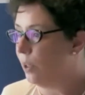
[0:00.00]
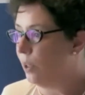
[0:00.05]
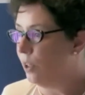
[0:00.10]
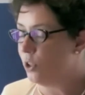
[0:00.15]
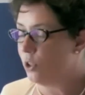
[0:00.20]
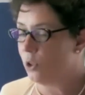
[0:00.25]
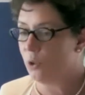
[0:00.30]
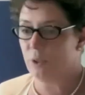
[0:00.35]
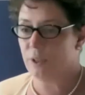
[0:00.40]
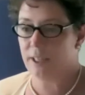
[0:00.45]

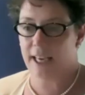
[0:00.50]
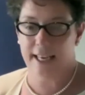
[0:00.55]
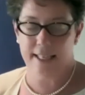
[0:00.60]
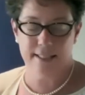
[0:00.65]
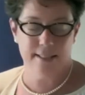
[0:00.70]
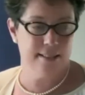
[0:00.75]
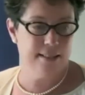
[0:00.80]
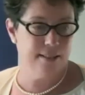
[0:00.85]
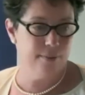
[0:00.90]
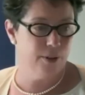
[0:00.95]
two
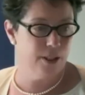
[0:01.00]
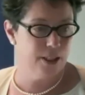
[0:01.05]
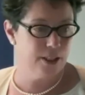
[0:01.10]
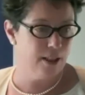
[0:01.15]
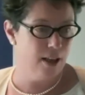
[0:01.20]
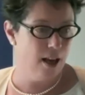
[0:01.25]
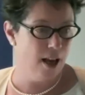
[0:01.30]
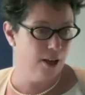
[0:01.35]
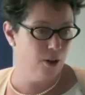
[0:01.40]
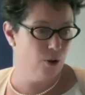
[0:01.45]
cases in which the
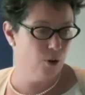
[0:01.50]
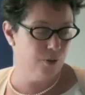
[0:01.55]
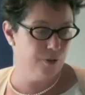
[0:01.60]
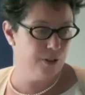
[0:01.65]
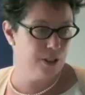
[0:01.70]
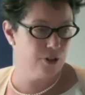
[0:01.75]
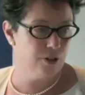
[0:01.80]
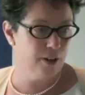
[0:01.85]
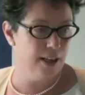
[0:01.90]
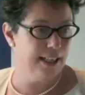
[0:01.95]
High Court of
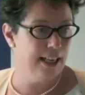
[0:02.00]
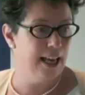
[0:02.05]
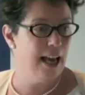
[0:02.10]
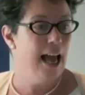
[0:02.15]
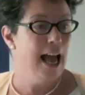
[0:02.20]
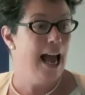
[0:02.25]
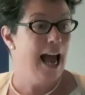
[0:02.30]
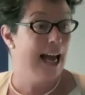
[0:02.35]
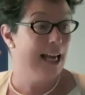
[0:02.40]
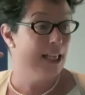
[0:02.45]
Australia
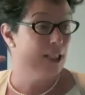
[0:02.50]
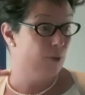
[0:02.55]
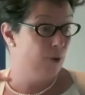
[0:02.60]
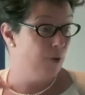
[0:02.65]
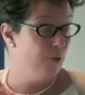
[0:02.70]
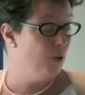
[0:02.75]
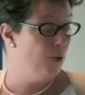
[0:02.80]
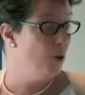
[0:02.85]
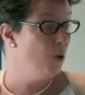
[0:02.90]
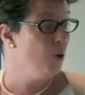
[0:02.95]
has
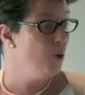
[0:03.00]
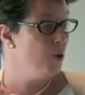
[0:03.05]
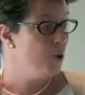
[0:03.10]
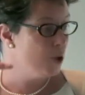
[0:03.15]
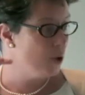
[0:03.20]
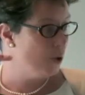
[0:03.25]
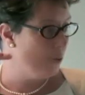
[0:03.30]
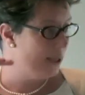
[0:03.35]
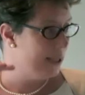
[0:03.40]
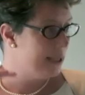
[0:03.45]
refused
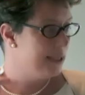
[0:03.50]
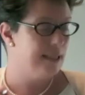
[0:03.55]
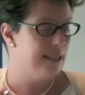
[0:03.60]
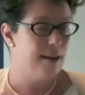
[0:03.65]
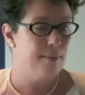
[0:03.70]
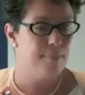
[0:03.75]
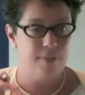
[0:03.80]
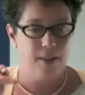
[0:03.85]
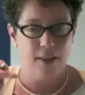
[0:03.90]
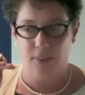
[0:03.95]
to
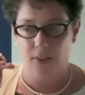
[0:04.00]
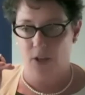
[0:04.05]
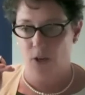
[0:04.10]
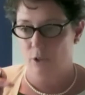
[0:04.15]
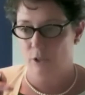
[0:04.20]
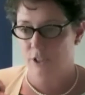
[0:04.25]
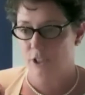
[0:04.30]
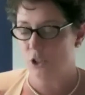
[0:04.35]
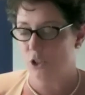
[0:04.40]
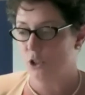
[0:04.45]
accept that the
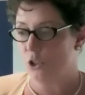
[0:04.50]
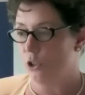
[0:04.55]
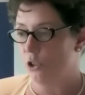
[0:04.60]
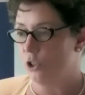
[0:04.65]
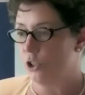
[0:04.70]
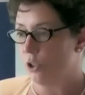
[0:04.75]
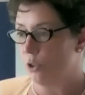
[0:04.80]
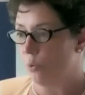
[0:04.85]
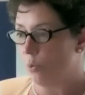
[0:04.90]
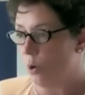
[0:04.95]

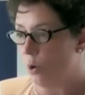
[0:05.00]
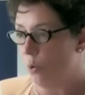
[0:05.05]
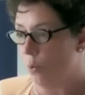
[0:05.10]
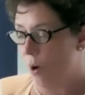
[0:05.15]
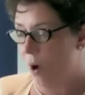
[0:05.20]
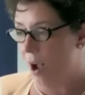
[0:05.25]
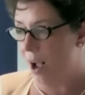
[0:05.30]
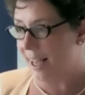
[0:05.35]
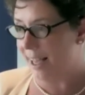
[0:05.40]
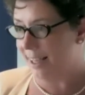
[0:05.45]
Constitution
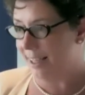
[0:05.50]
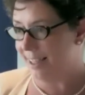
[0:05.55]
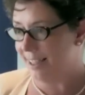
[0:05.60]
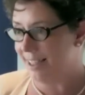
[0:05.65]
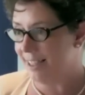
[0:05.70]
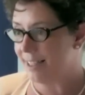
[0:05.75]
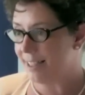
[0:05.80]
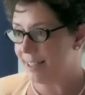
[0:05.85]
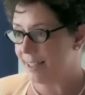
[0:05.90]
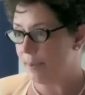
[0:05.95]
requires
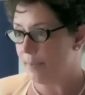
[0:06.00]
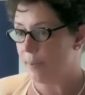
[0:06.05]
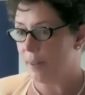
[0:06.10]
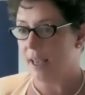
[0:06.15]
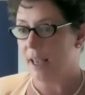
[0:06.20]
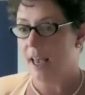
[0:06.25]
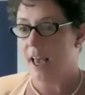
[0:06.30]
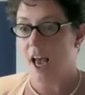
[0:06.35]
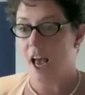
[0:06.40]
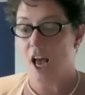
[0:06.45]

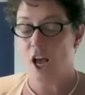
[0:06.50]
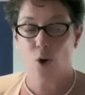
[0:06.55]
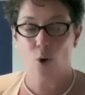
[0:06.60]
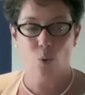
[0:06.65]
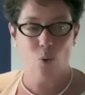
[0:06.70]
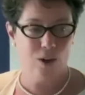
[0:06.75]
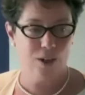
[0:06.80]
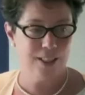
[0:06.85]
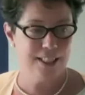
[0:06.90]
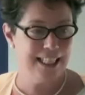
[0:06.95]

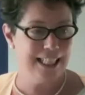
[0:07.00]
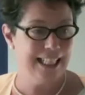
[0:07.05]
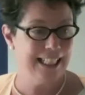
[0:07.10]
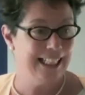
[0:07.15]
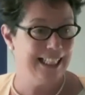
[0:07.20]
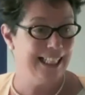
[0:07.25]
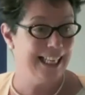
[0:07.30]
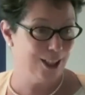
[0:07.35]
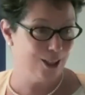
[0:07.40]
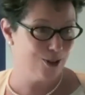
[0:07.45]
equality in
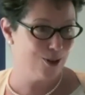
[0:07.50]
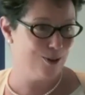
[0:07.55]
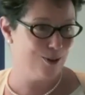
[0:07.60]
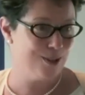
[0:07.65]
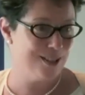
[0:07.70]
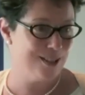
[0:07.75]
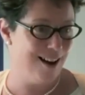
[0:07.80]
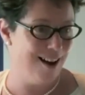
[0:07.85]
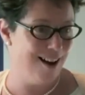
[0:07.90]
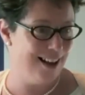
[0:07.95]
electoral
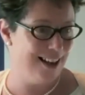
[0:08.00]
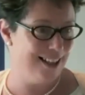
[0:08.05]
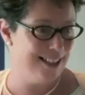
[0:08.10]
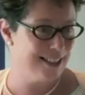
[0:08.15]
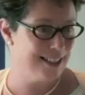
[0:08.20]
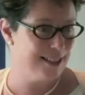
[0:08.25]
size